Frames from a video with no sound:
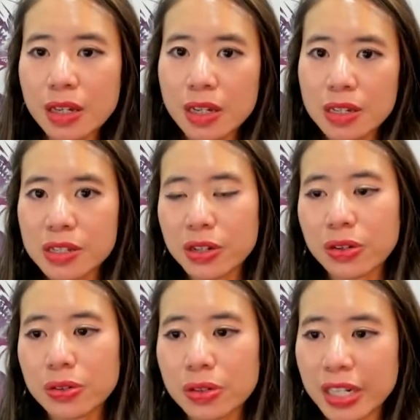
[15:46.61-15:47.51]

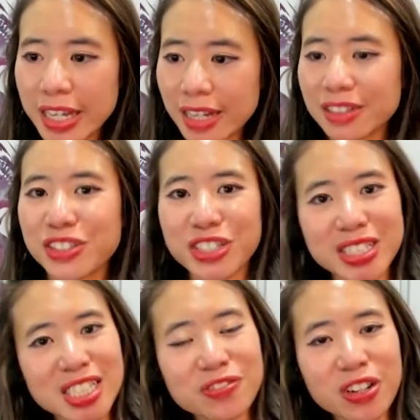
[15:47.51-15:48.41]
So again, good
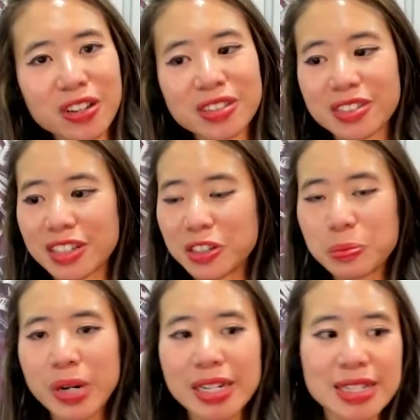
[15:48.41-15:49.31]
defaults and good
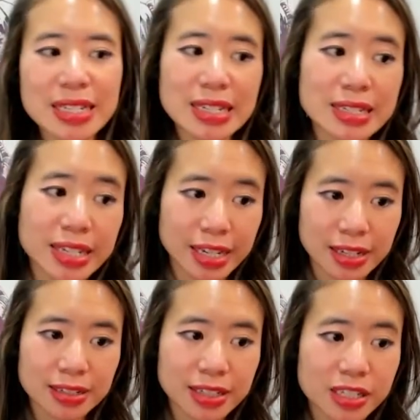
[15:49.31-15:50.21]
practices
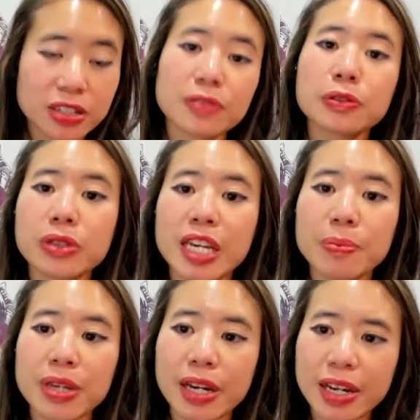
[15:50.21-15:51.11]
and a good Fluent
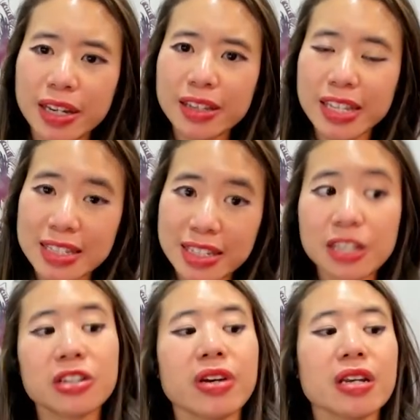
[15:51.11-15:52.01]
API that's
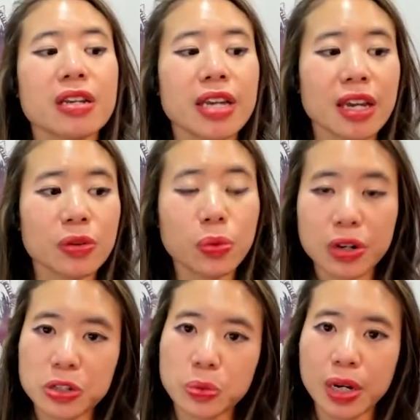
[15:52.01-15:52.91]
integrated and
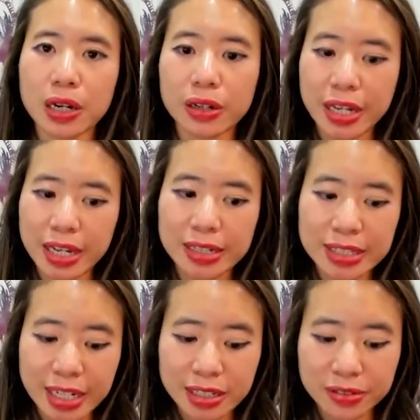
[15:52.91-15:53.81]
works well and
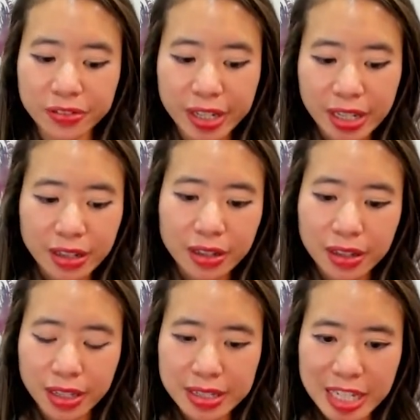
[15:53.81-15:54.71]
kind of
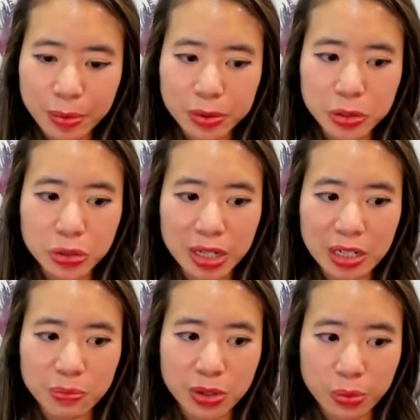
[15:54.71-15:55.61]
is able to kind
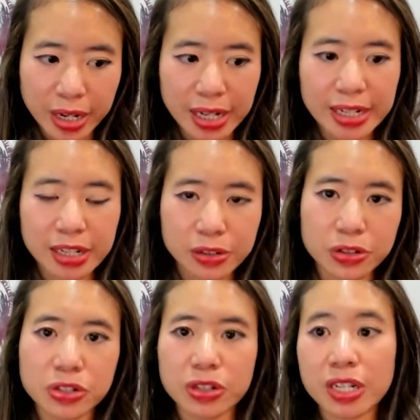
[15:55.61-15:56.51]
of be read and
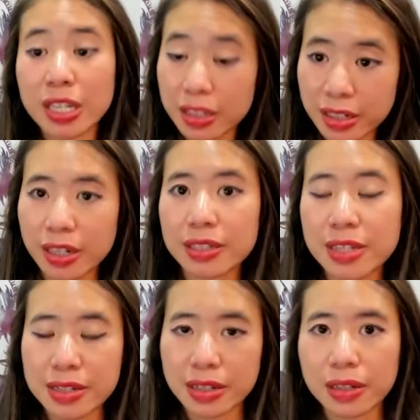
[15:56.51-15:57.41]
understood in the
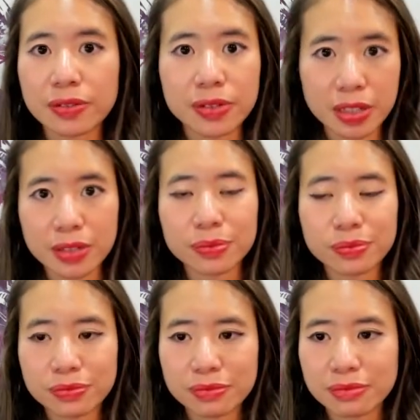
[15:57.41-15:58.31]
context of the
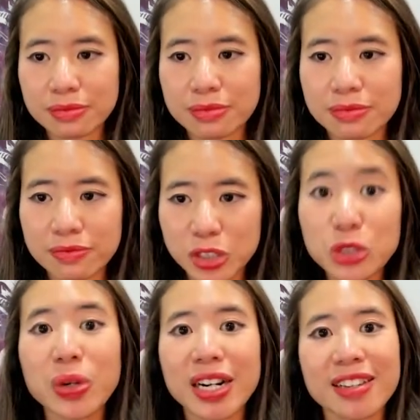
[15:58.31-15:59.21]

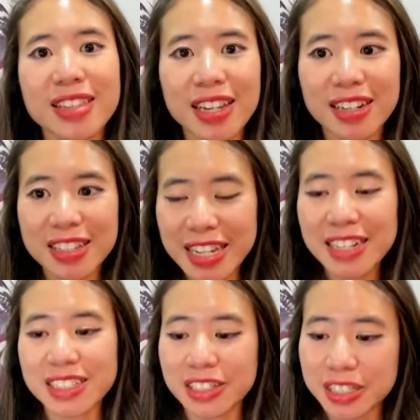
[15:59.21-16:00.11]
UI that it's
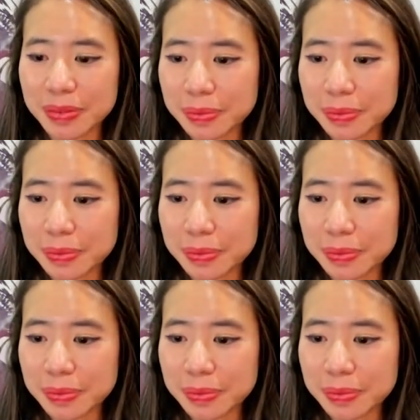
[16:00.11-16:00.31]
acting on.